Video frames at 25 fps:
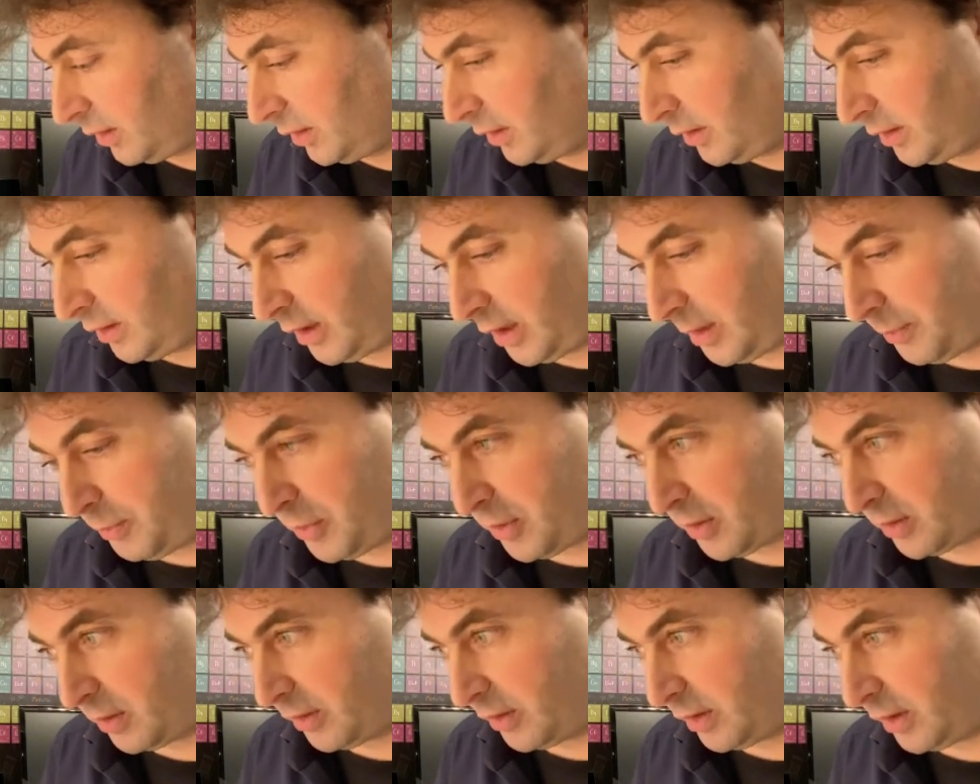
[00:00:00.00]

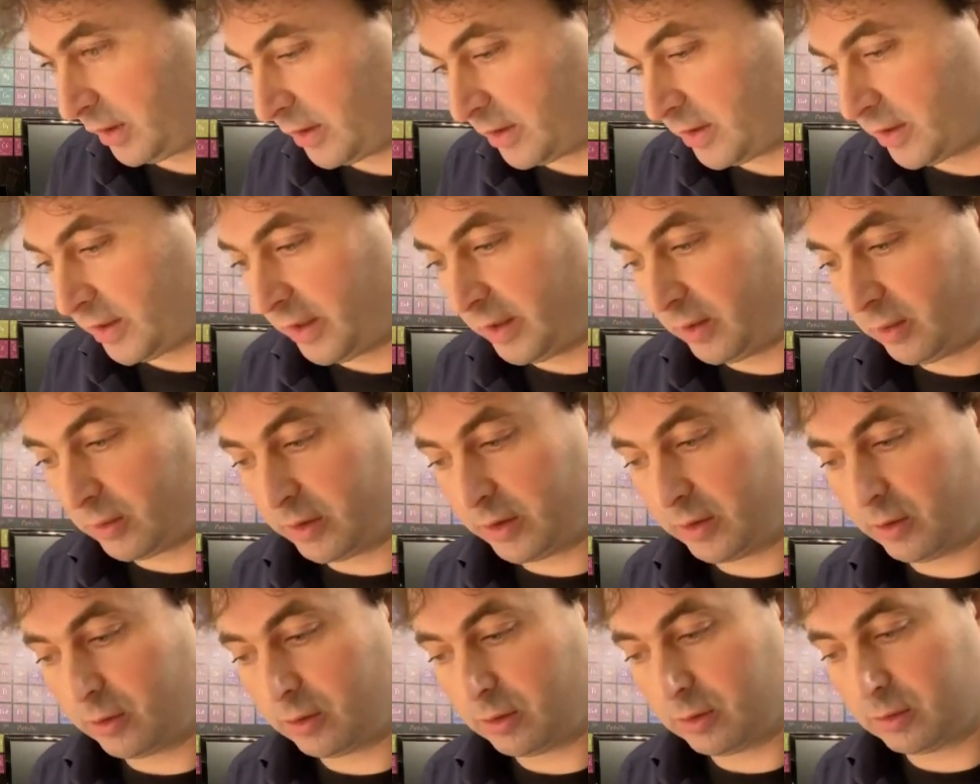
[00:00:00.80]
epsilon Ij, or
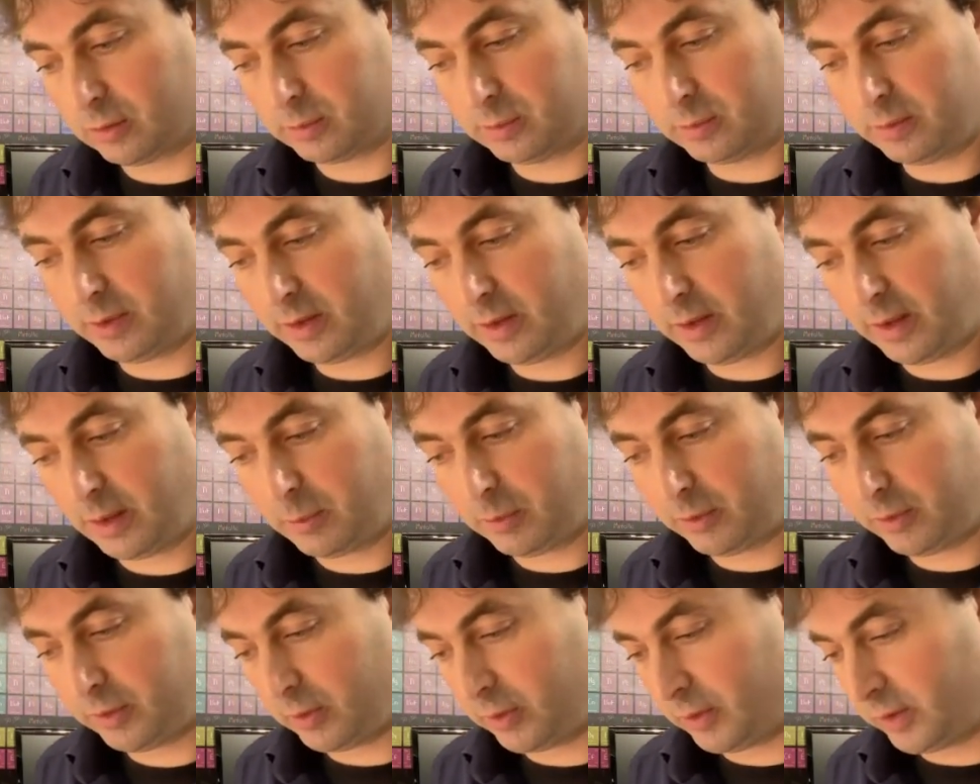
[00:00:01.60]
the
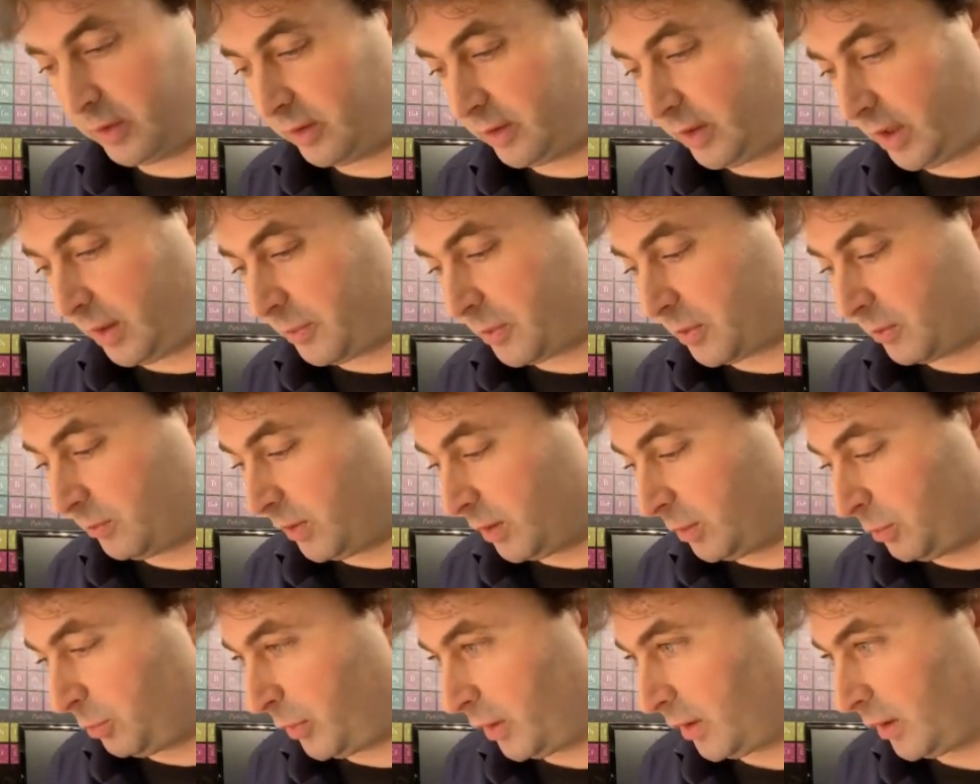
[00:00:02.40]
Hamiltonian times a
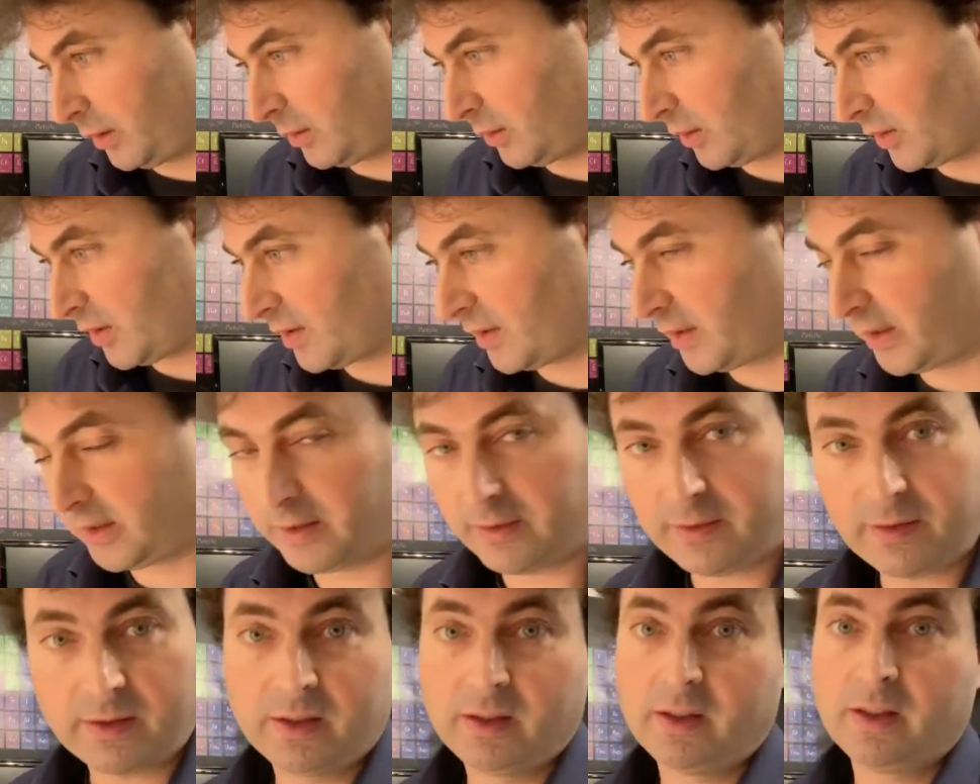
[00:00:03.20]
one particle
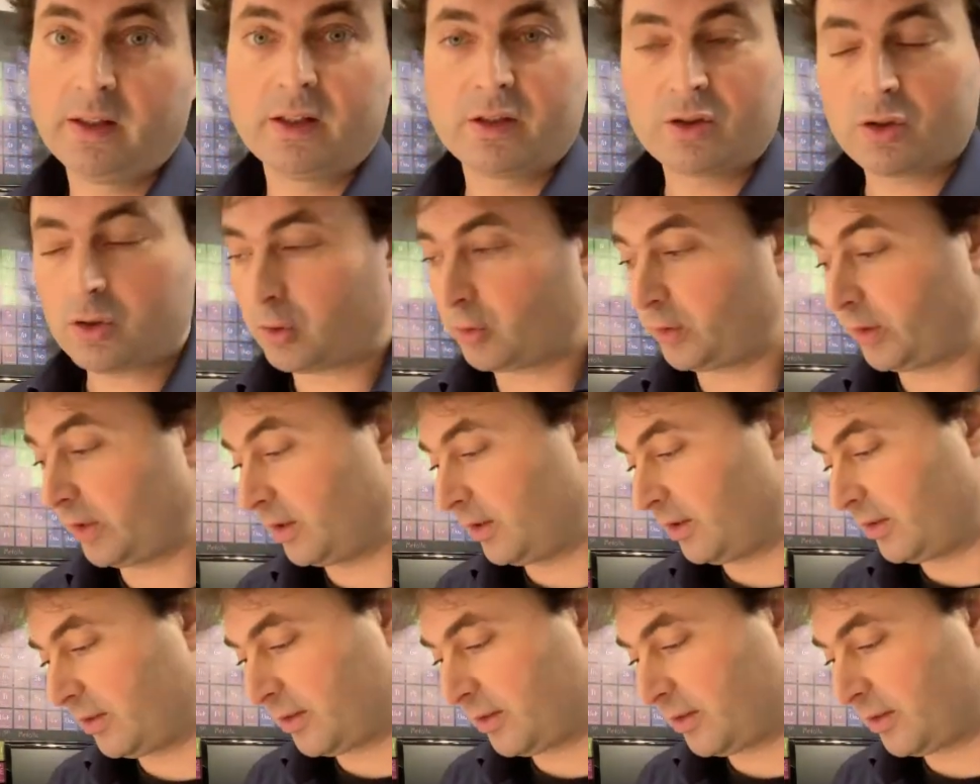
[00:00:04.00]
state. Sorry,